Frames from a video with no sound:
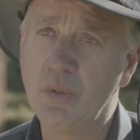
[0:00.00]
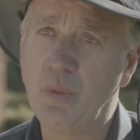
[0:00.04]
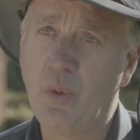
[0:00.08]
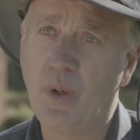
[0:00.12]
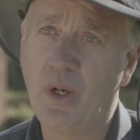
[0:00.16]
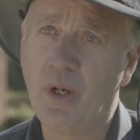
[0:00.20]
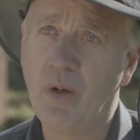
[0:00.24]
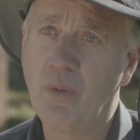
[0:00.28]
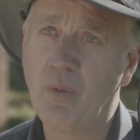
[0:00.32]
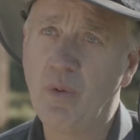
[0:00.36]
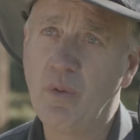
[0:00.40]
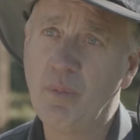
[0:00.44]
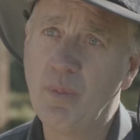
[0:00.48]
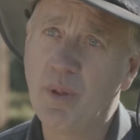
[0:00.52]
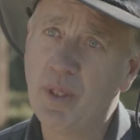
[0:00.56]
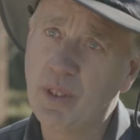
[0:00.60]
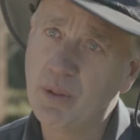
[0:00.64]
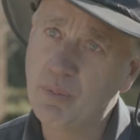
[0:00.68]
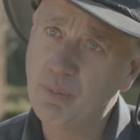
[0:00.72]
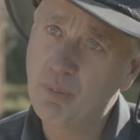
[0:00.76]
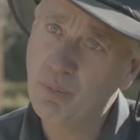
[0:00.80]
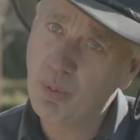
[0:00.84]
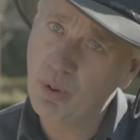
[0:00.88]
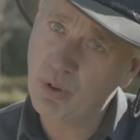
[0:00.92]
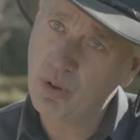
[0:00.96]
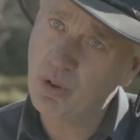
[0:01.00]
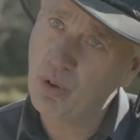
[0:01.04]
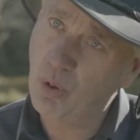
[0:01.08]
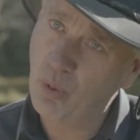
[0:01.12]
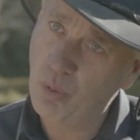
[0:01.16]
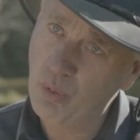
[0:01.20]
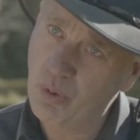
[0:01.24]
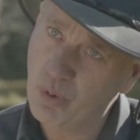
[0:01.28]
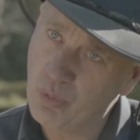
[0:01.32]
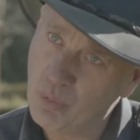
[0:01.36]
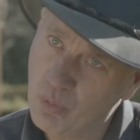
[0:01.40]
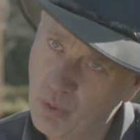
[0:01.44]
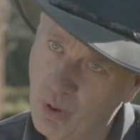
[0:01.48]
where we've been putting all
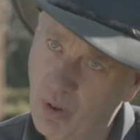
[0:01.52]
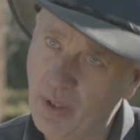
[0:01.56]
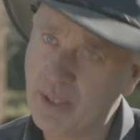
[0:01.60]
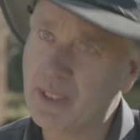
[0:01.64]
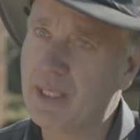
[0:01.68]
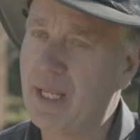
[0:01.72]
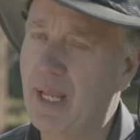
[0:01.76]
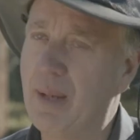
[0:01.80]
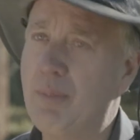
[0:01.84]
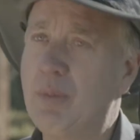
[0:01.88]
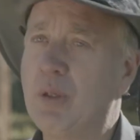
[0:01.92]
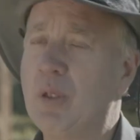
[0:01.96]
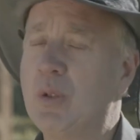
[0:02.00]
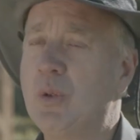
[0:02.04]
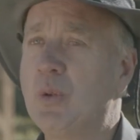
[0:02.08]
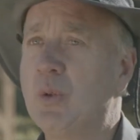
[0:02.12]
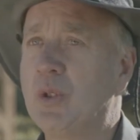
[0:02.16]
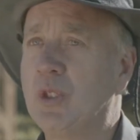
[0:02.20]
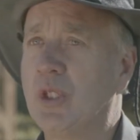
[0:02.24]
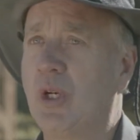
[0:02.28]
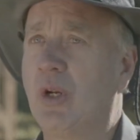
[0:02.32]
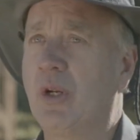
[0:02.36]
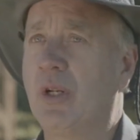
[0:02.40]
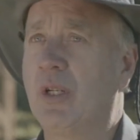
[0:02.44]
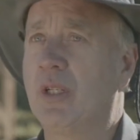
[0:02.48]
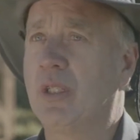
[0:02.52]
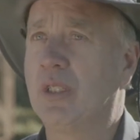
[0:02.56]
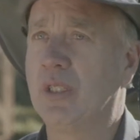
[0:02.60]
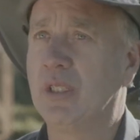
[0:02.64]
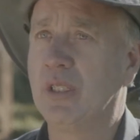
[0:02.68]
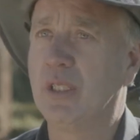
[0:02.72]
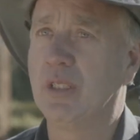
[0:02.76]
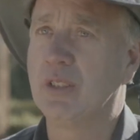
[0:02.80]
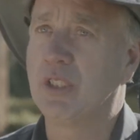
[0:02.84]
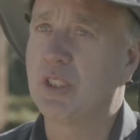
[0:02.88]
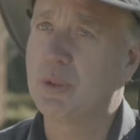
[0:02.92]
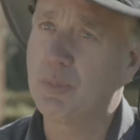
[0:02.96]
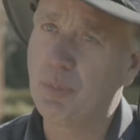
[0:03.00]
the right chemicals on it and
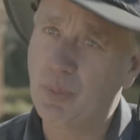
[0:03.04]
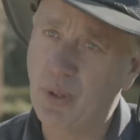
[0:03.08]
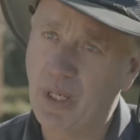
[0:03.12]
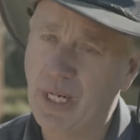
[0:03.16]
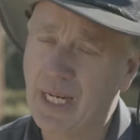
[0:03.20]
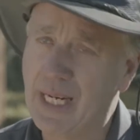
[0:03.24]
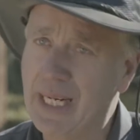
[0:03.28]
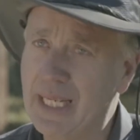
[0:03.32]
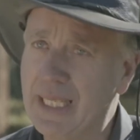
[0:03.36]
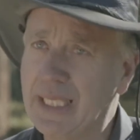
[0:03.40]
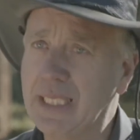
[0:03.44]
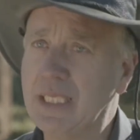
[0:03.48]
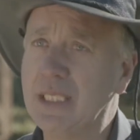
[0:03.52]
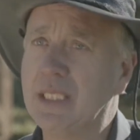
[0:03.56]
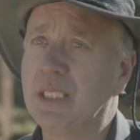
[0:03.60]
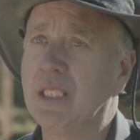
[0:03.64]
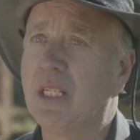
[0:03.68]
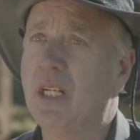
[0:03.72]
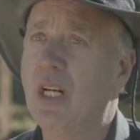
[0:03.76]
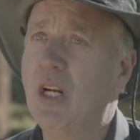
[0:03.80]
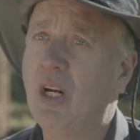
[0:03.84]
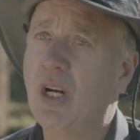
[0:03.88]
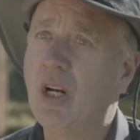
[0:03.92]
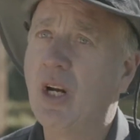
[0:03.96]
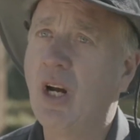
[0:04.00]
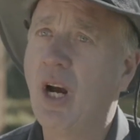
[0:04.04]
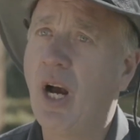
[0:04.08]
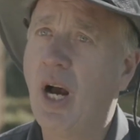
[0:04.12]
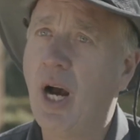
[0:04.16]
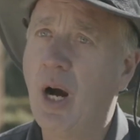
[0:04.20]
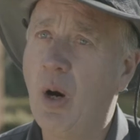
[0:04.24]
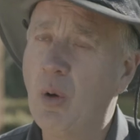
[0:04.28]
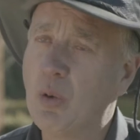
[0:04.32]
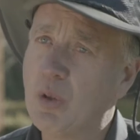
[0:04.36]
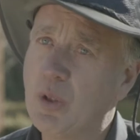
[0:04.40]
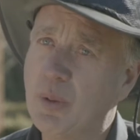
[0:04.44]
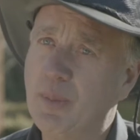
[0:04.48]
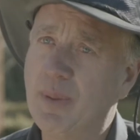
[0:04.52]
the sprays
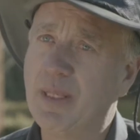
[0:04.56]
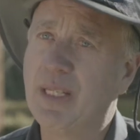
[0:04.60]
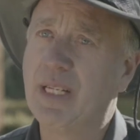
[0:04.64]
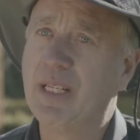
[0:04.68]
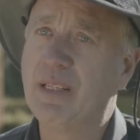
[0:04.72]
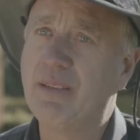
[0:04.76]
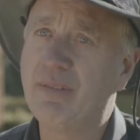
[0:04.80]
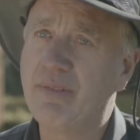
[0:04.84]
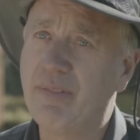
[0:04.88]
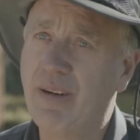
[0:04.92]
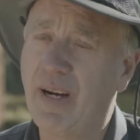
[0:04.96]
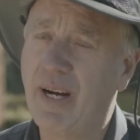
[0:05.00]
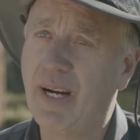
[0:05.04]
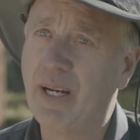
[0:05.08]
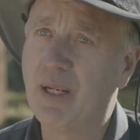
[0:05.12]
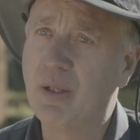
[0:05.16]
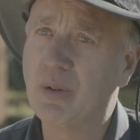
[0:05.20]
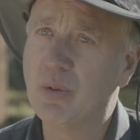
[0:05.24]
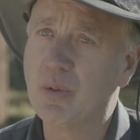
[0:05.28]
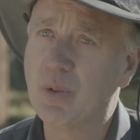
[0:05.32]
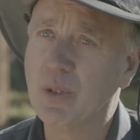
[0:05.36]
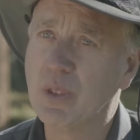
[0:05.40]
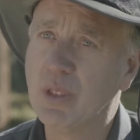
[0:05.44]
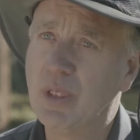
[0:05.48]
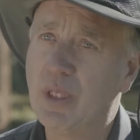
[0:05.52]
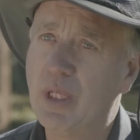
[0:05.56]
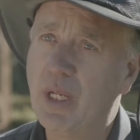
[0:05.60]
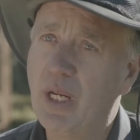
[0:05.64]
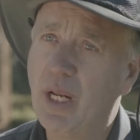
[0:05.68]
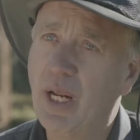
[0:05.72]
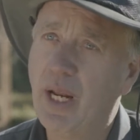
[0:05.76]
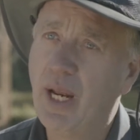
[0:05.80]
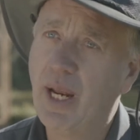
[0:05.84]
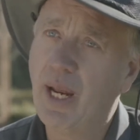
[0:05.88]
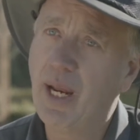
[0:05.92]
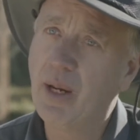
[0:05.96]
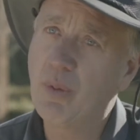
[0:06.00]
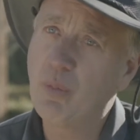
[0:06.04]
ultimately failed.
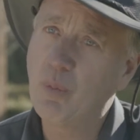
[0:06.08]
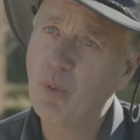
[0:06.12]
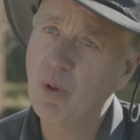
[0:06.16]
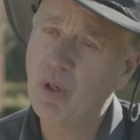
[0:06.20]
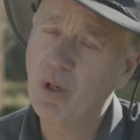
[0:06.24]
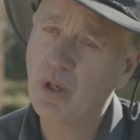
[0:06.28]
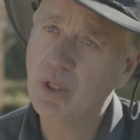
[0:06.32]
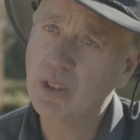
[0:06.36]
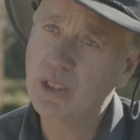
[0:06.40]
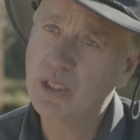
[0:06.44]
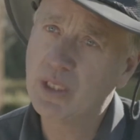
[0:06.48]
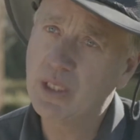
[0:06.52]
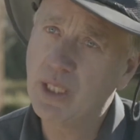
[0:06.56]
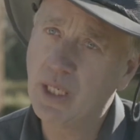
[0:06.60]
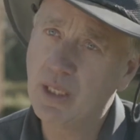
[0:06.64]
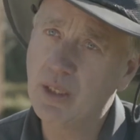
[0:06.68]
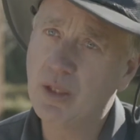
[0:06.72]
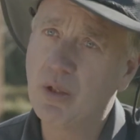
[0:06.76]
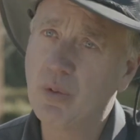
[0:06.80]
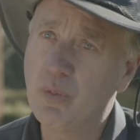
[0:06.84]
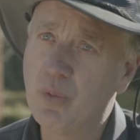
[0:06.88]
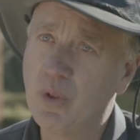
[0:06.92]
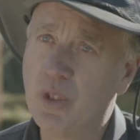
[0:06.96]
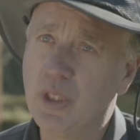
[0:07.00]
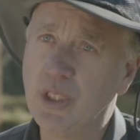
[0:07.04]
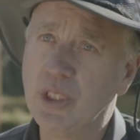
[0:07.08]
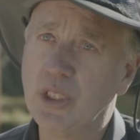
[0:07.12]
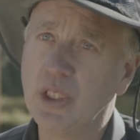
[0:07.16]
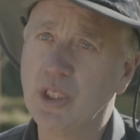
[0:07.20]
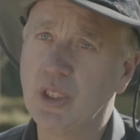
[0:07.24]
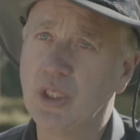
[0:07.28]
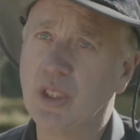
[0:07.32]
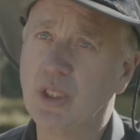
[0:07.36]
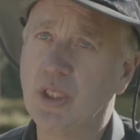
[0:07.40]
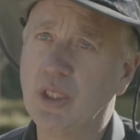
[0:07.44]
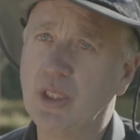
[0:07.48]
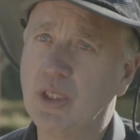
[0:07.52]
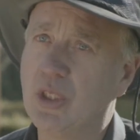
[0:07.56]
And when I did the
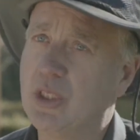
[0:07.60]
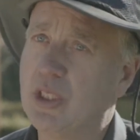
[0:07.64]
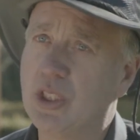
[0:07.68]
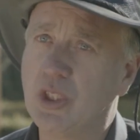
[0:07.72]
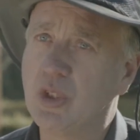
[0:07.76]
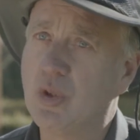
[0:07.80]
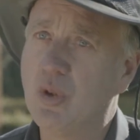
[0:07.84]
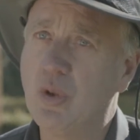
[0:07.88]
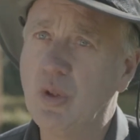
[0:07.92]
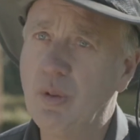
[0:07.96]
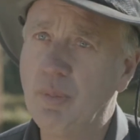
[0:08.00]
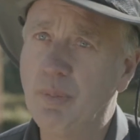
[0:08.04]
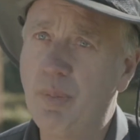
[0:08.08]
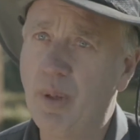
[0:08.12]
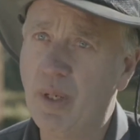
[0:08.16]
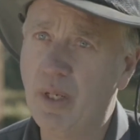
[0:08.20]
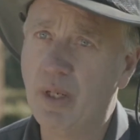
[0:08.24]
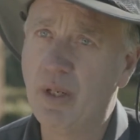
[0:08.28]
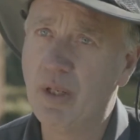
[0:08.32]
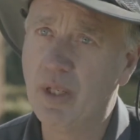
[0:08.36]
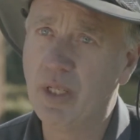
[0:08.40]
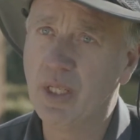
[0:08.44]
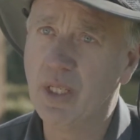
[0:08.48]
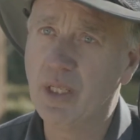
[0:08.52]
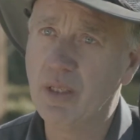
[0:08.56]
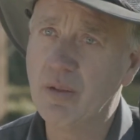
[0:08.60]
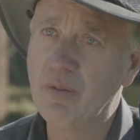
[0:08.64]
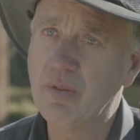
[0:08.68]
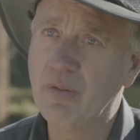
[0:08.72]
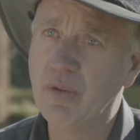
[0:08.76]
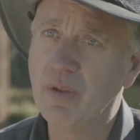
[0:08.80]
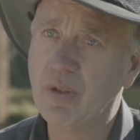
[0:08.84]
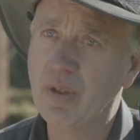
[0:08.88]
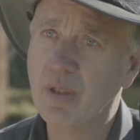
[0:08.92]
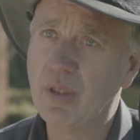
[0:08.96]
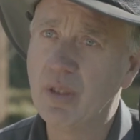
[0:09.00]
research, I just couldn't believe